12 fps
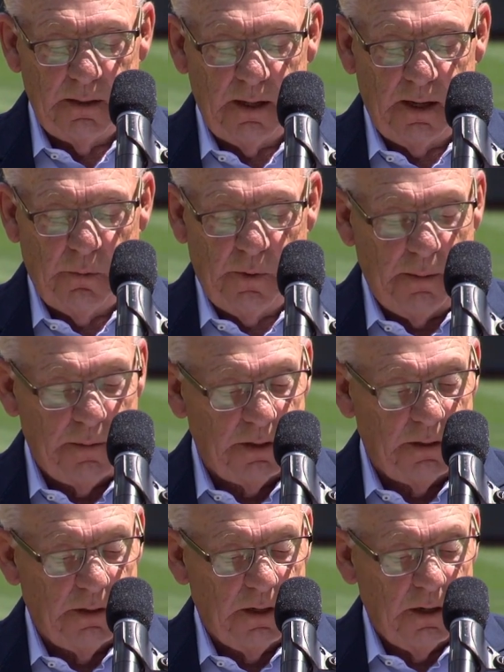men and
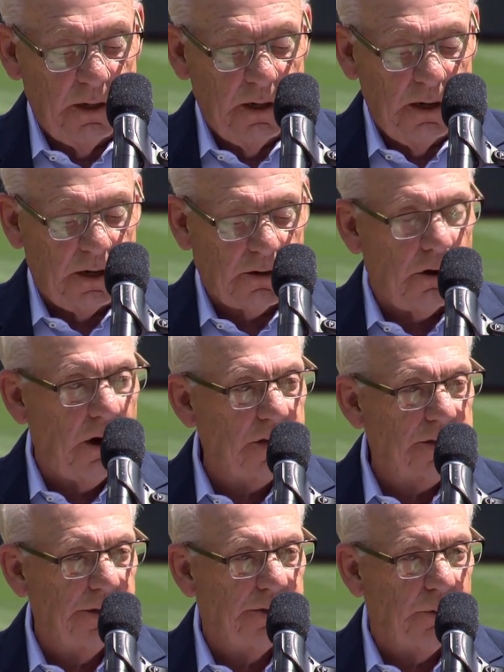women
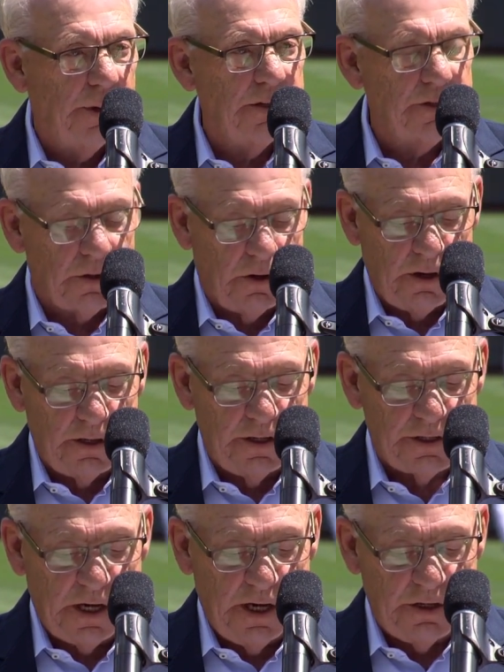across the Twins
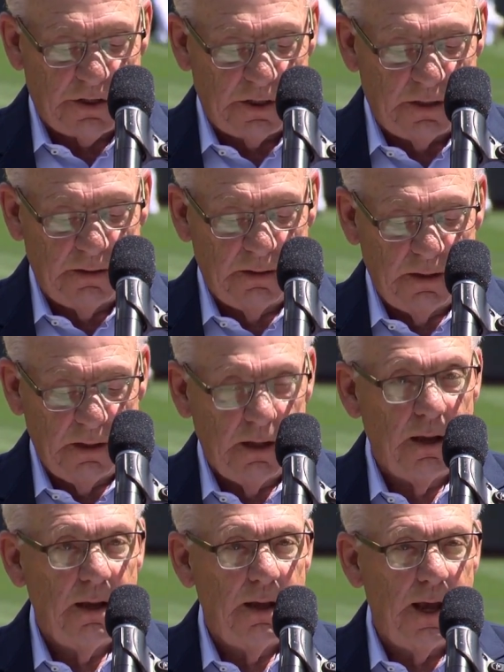organization,
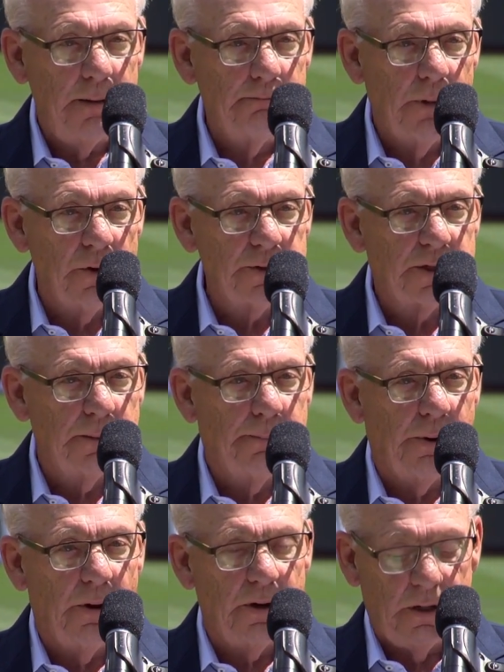and most
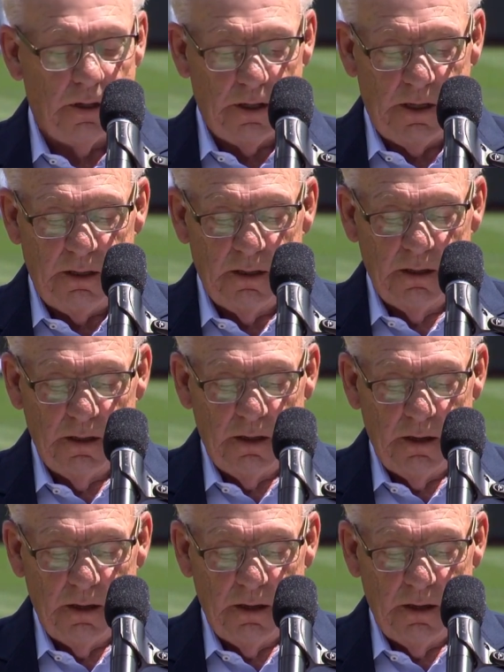importantly,